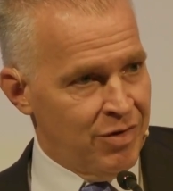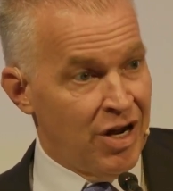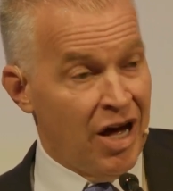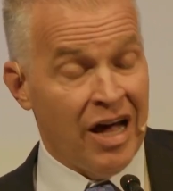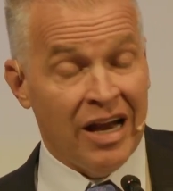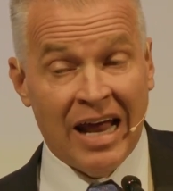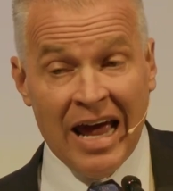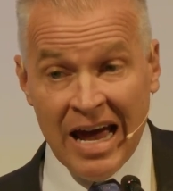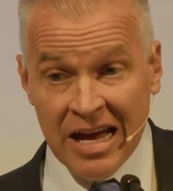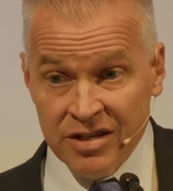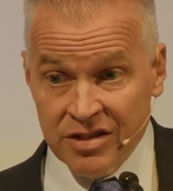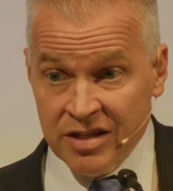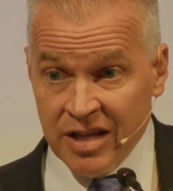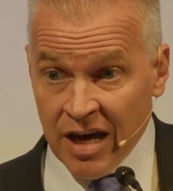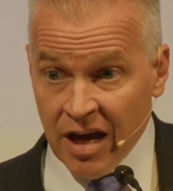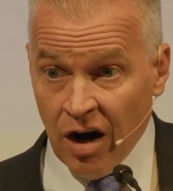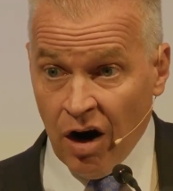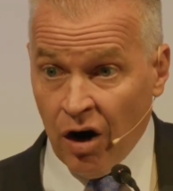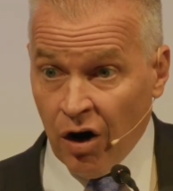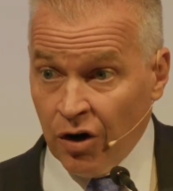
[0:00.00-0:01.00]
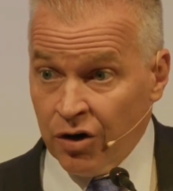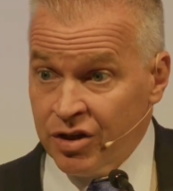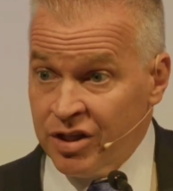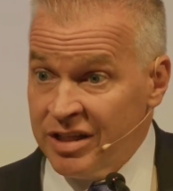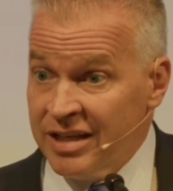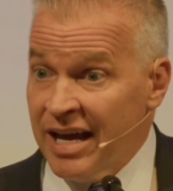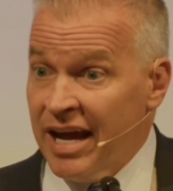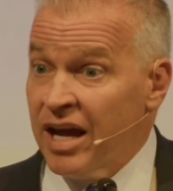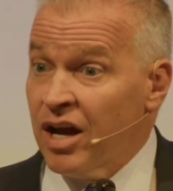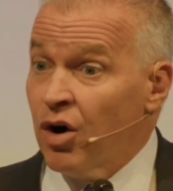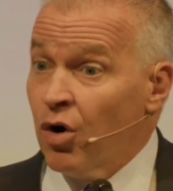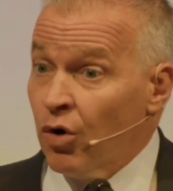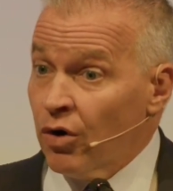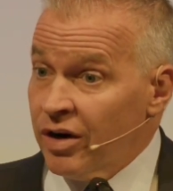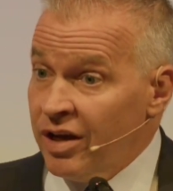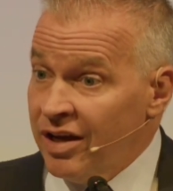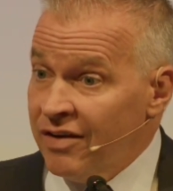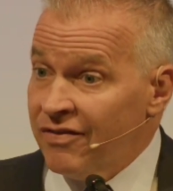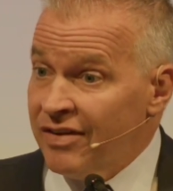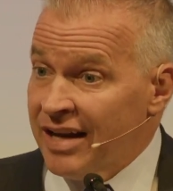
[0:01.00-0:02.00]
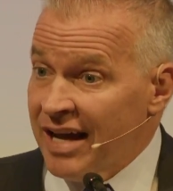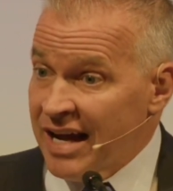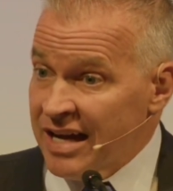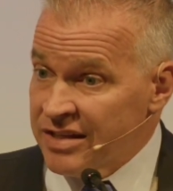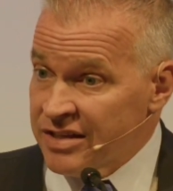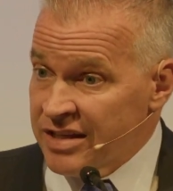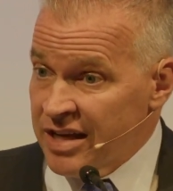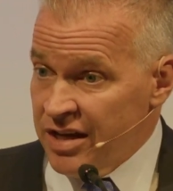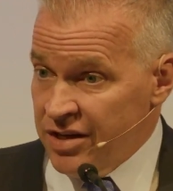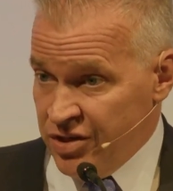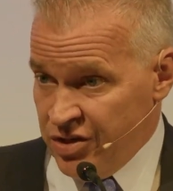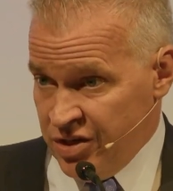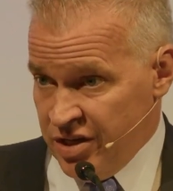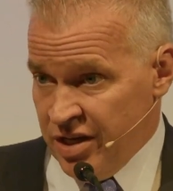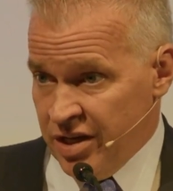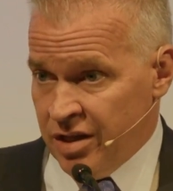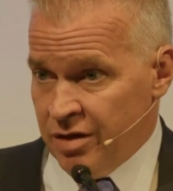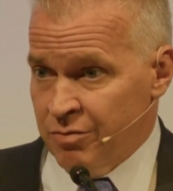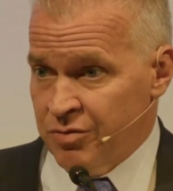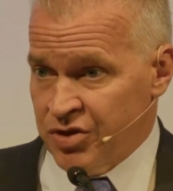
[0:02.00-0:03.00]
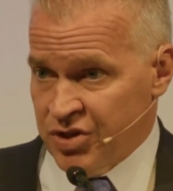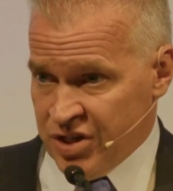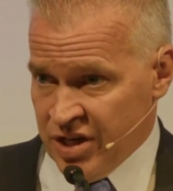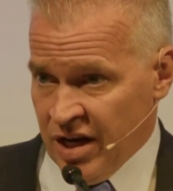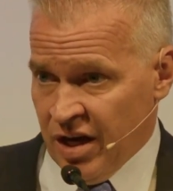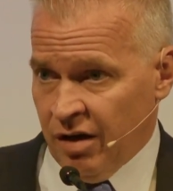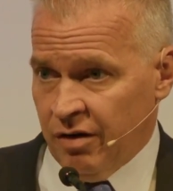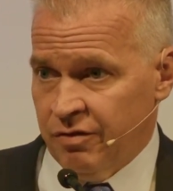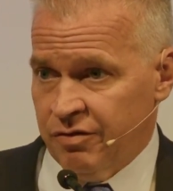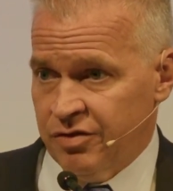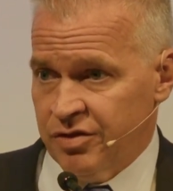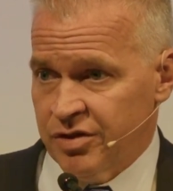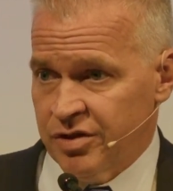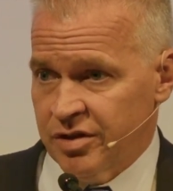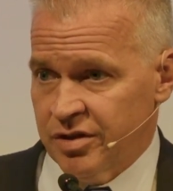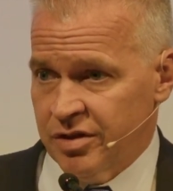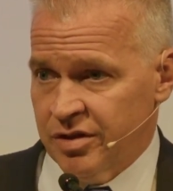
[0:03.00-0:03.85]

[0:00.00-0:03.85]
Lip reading: not as they are today or even as they see themselves,